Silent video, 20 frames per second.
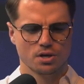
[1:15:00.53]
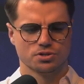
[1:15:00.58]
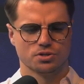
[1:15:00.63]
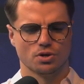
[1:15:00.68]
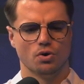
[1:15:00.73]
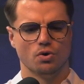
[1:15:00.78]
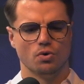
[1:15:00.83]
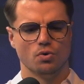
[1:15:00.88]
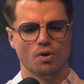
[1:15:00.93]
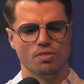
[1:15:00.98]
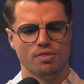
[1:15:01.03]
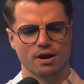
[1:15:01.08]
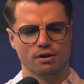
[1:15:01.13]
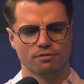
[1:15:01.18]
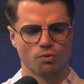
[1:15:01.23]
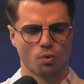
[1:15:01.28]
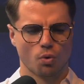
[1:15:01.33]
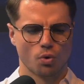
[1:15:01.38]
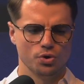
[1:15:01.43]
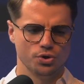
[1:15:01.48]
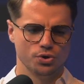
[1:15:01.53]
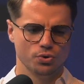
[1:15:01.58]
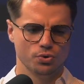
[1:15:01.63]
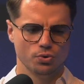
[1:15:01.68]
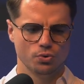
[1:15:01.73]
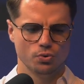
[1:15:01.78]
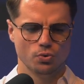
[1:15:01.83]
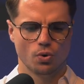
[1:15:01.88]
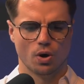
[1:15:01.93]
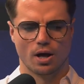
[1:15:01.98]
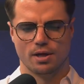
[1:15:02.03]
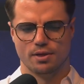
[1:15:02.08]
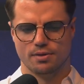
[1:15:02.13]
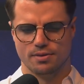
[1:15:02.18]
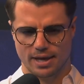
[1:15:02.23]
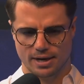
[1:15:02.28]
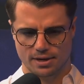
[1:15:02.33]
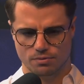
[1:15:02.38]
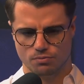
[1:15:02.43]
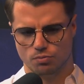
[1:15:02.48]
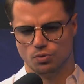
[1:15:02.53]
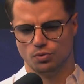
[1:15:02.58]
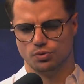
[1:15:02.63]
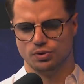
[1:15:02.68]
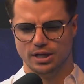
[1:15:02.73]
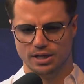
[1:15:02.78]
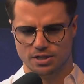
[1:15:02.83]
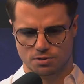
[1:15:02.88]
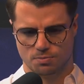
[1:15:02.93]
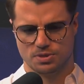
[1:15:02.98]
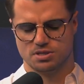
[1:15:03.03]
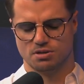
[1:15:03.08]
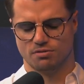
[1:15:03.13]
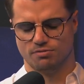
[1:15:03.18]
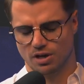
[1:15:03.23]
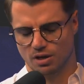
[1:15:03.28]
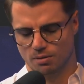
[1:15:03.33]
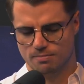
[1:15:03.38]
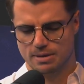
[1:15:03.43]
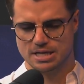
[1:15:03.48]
So therefore, you then will need specific